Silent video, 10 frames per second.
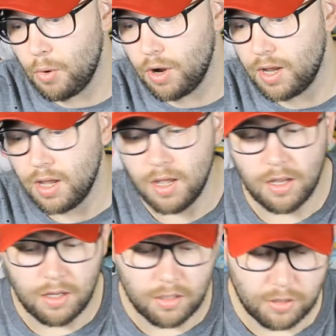Boy.
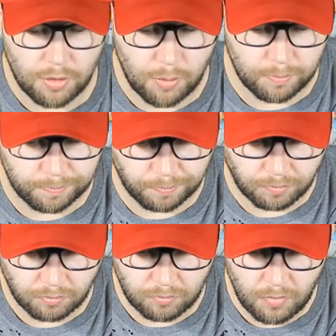So
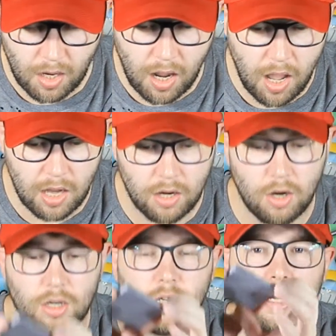I
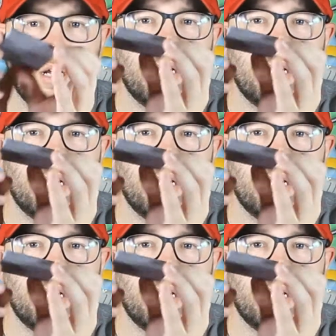got